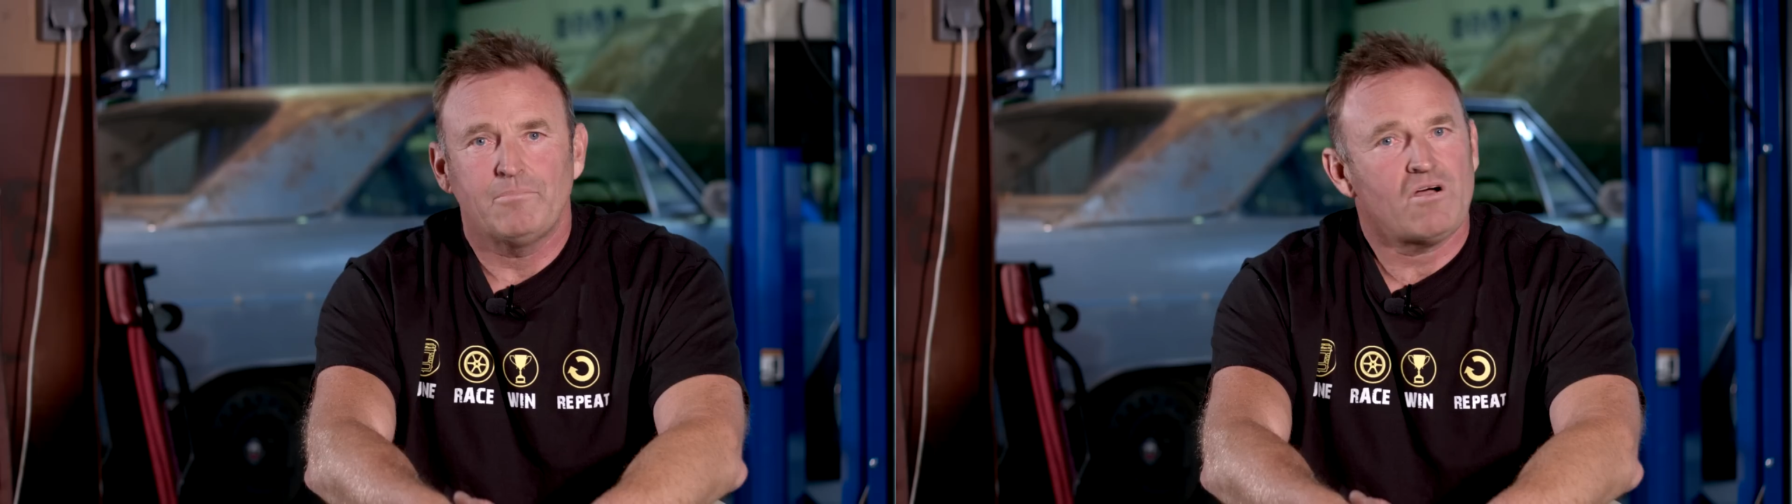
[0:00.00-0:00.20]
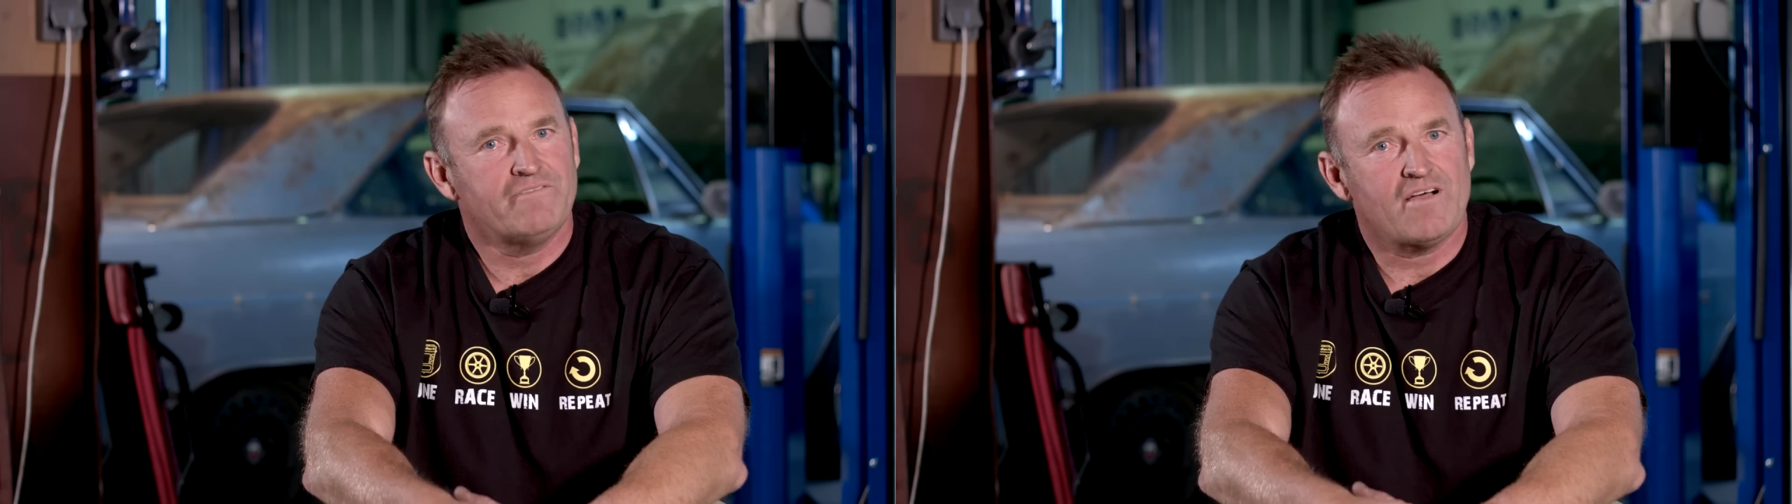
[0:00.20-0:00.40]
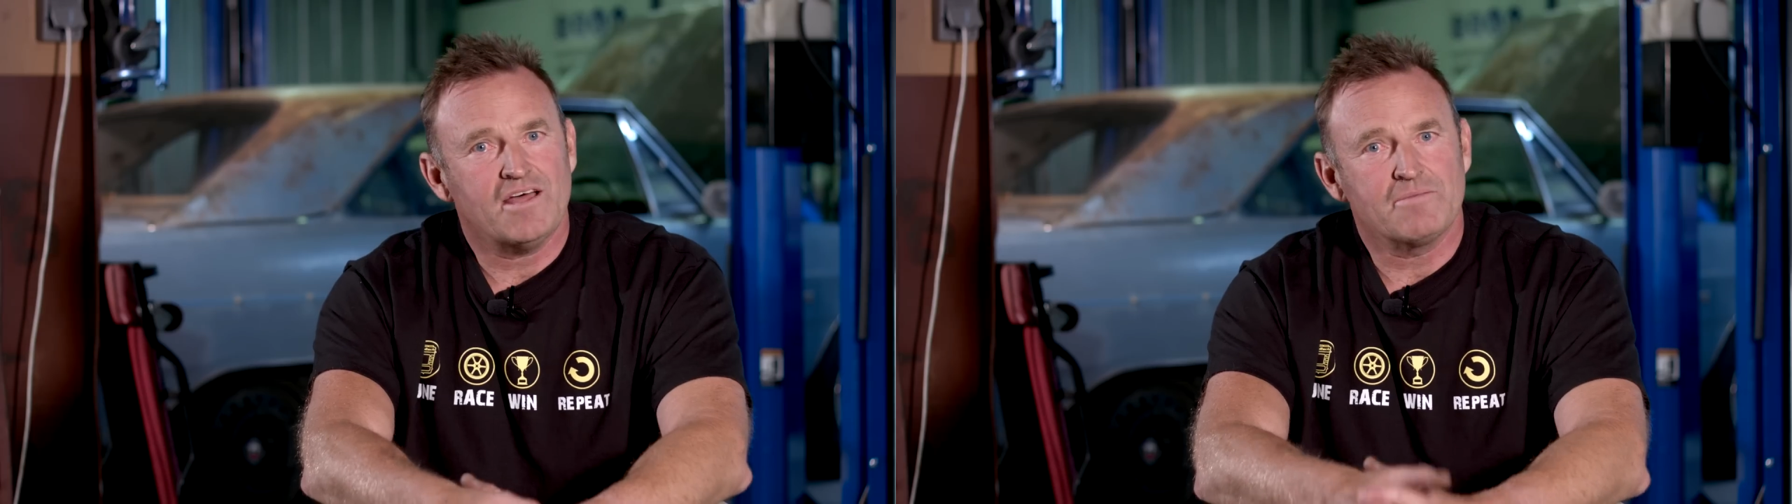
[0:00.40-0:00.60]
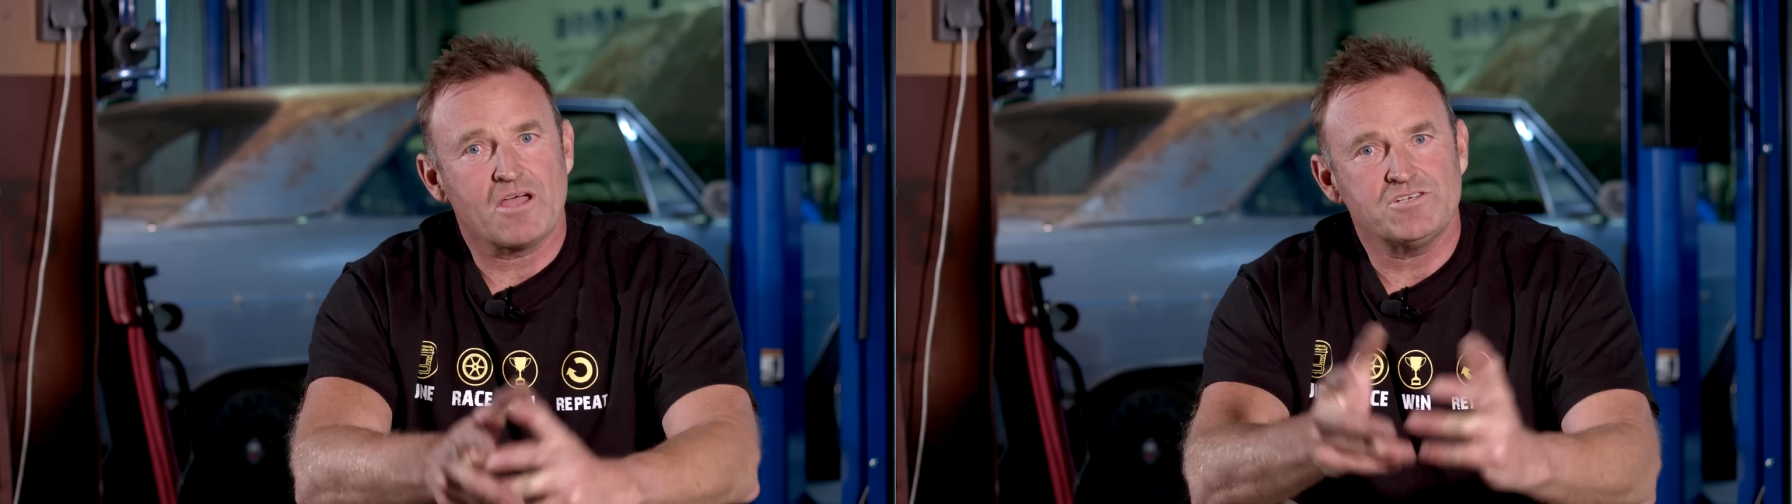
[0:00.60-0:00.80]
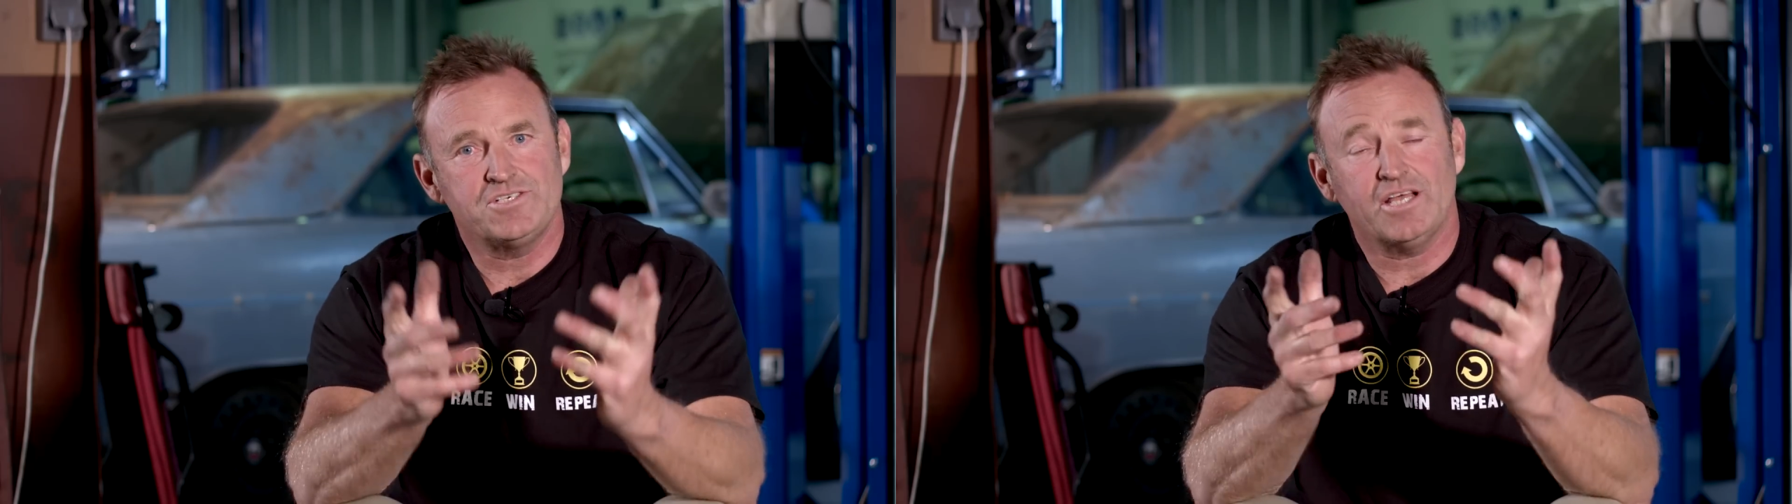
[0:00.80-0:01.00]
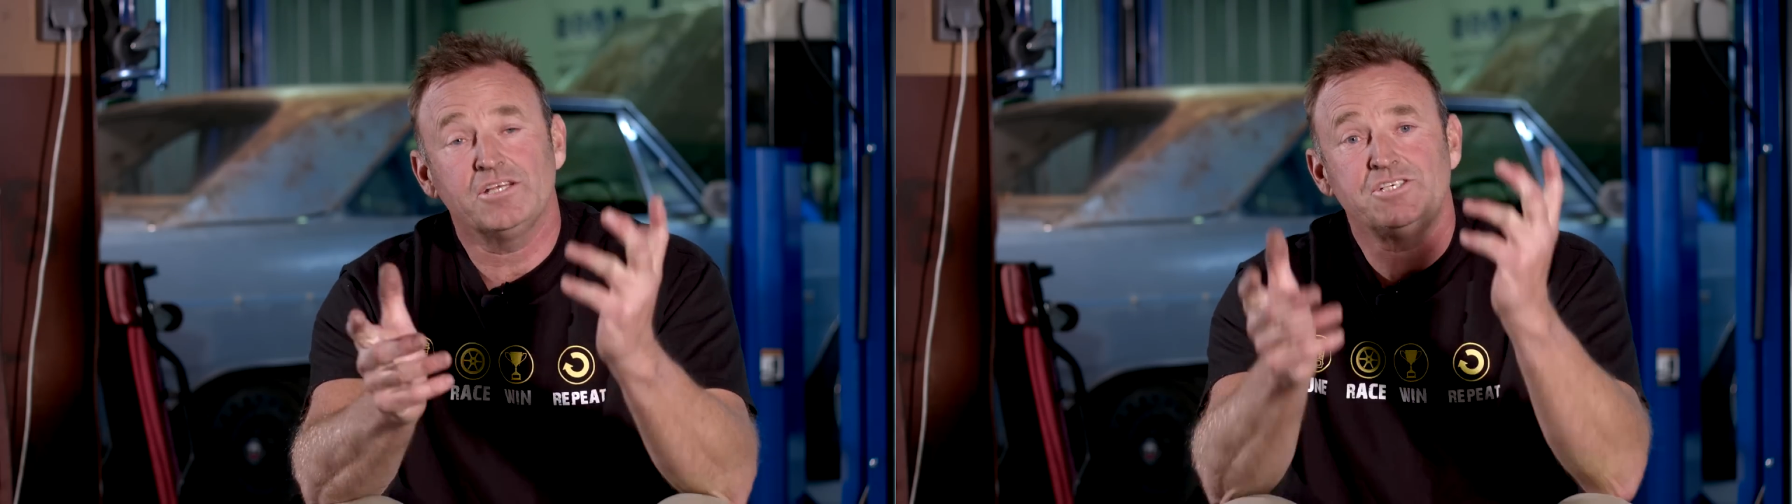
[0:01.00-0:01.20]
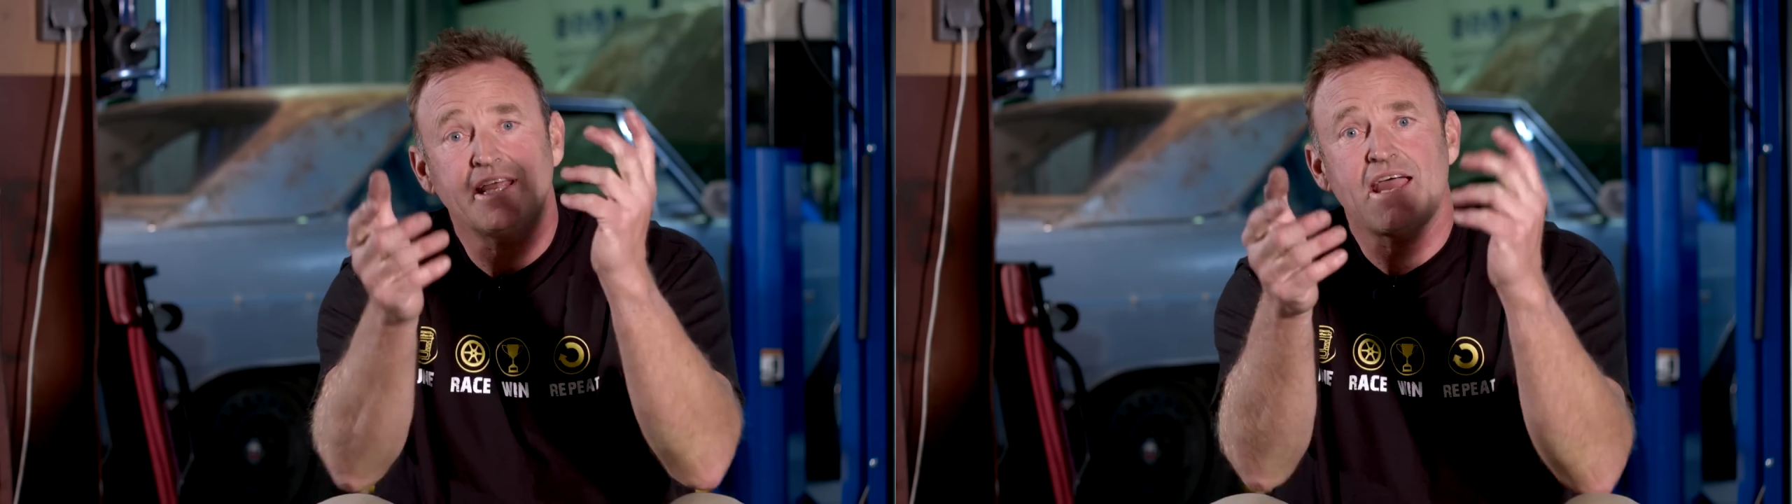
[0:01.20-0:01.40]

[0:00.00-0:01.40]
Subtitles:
By far the most challenging